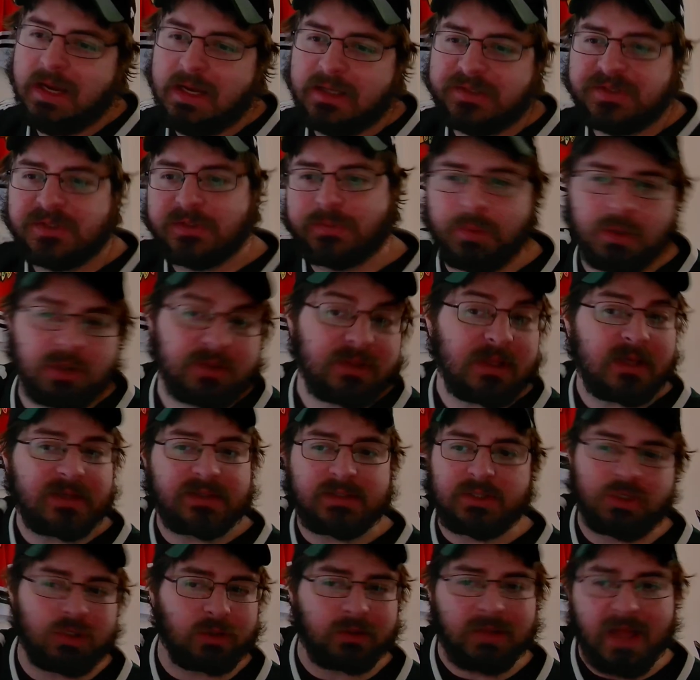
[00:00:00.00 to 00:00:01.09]
His birthday's in
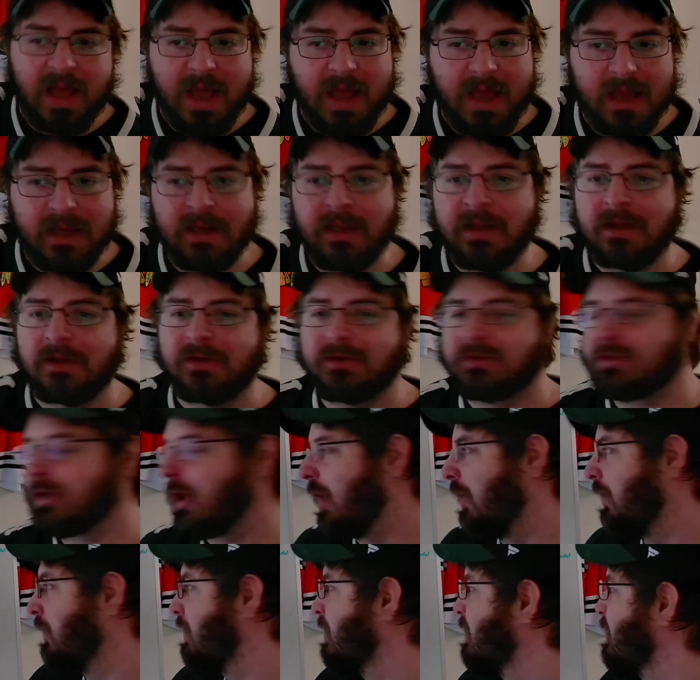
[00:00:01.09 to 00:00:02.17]
July. So,
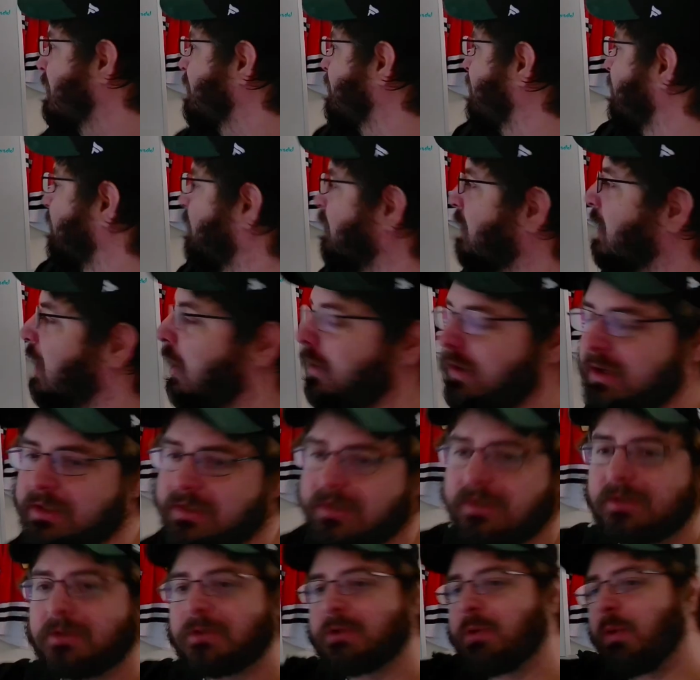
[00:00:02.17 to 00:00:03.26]
he's
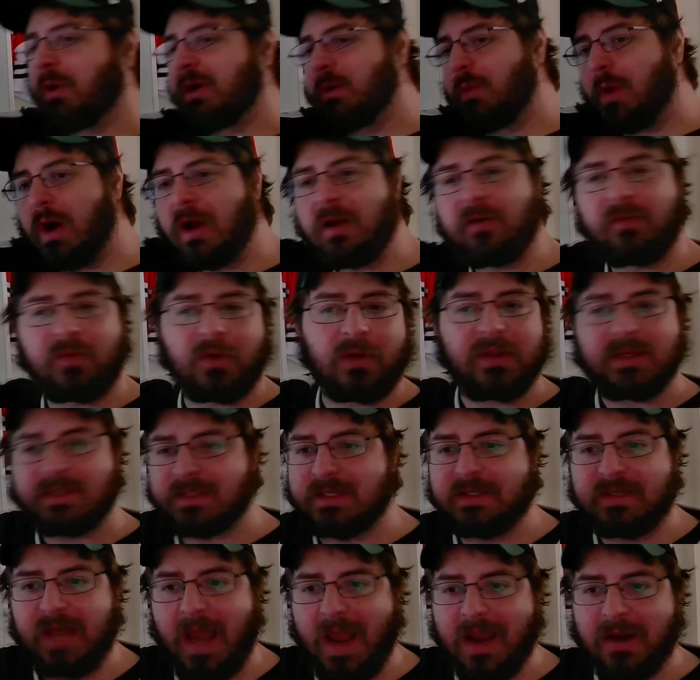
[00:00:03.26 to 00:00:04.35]
21 for this
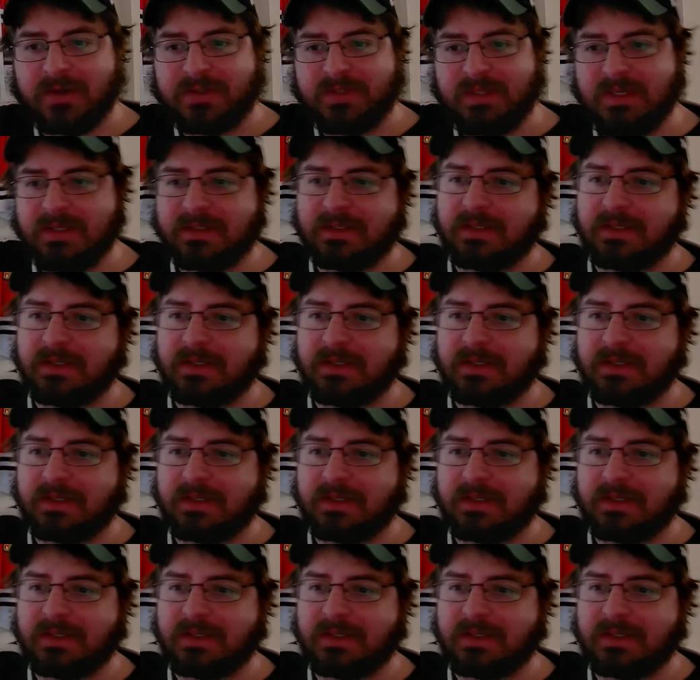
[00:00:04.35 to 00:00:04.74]
entire season.